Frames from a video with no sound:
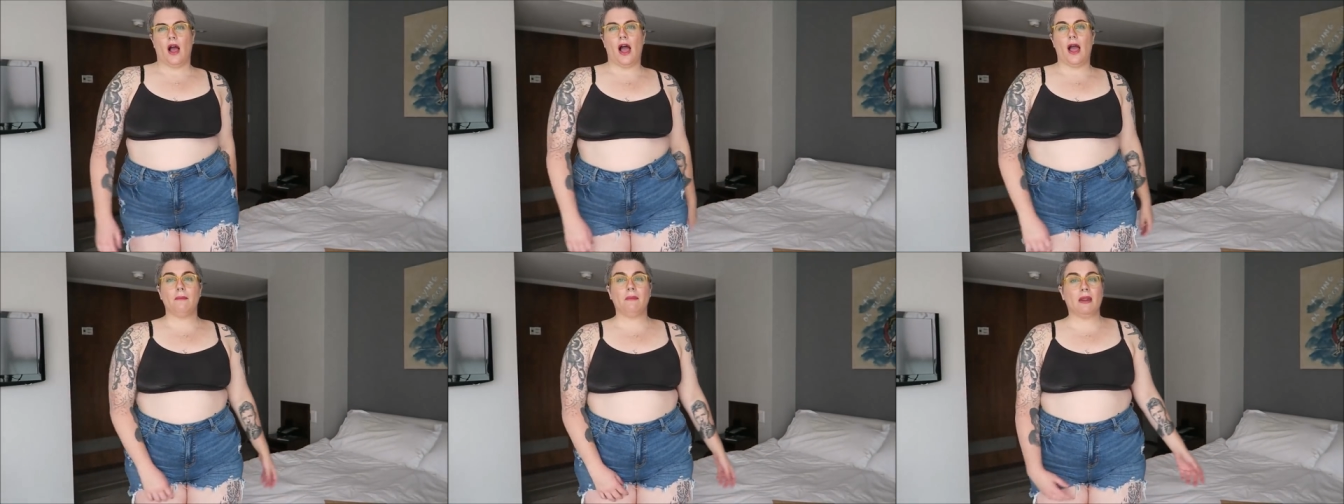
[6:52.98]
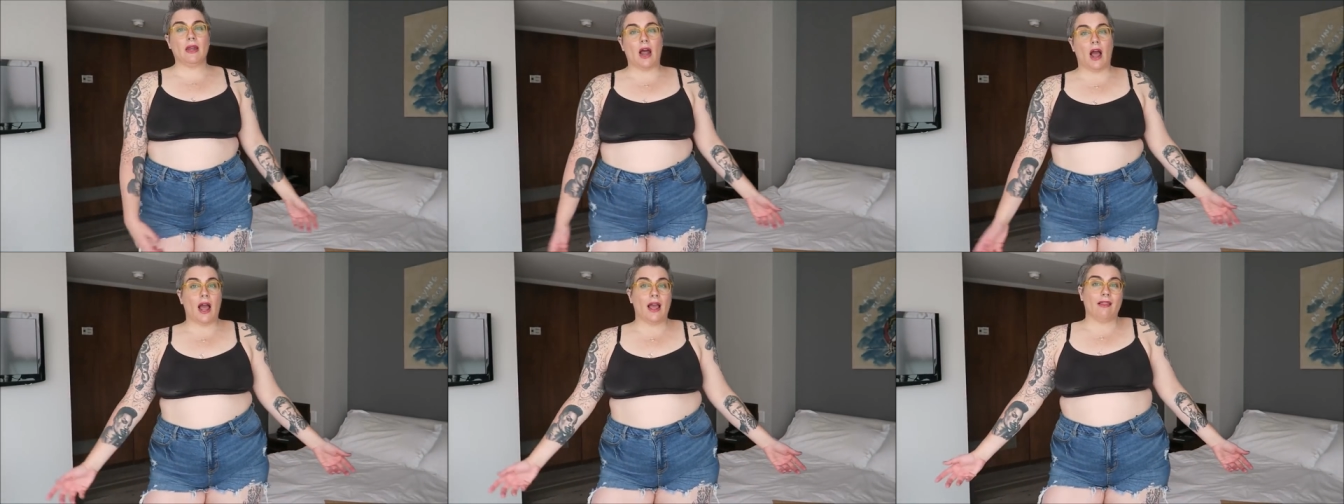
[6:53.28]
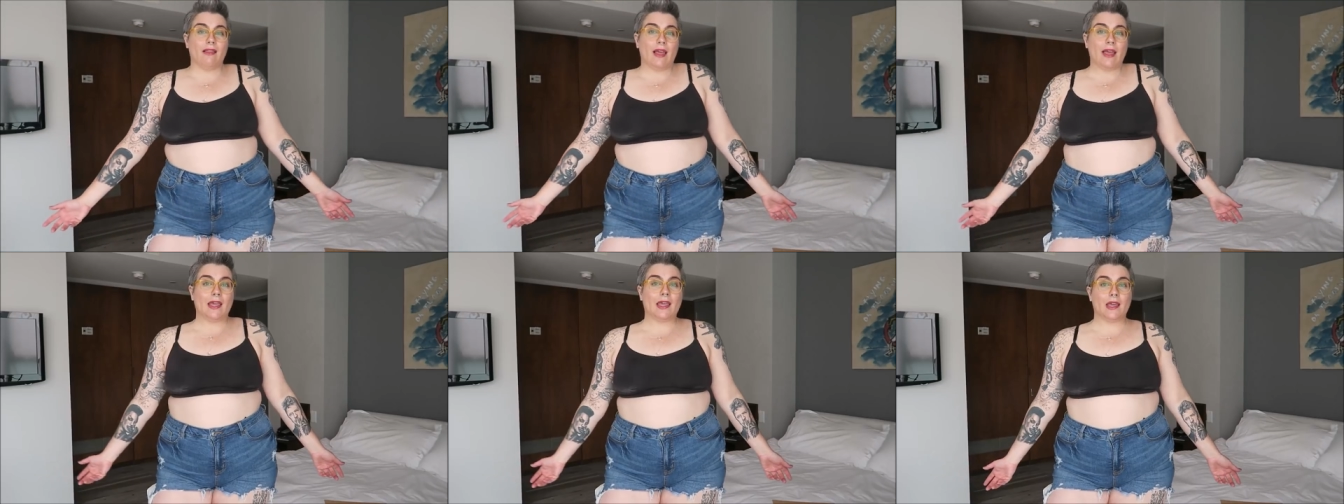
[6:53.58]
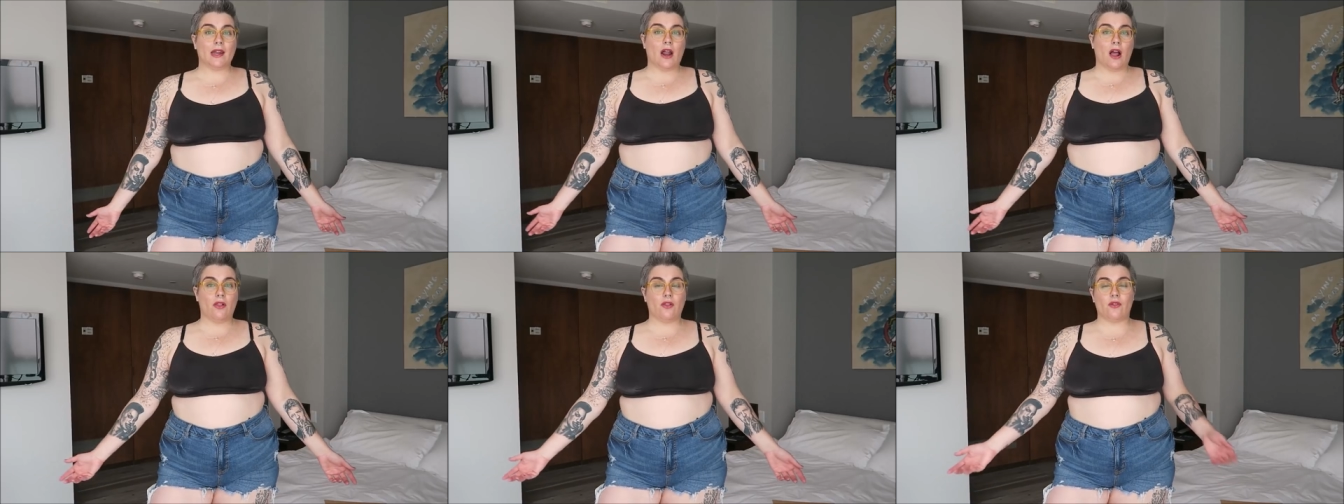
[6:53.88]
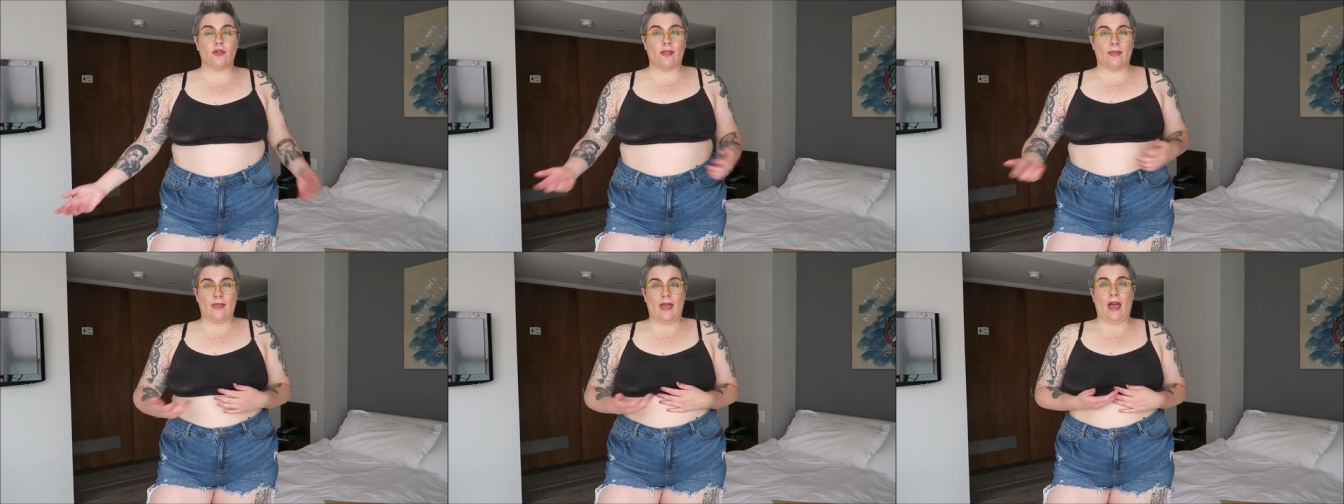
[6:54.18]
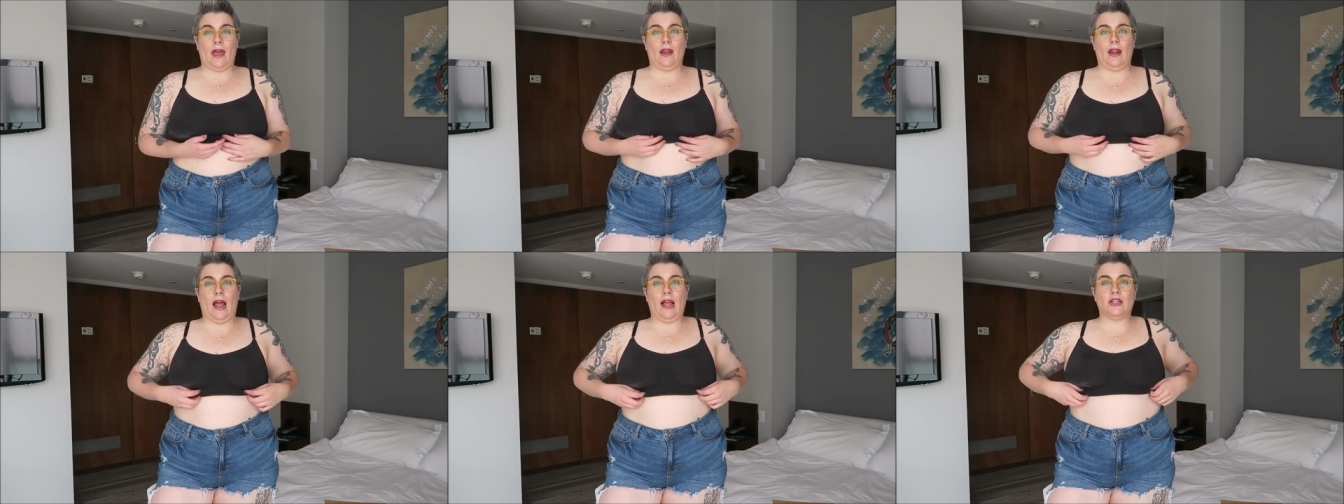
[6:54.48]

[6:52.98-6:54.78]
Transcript: I mean, I like it other than that.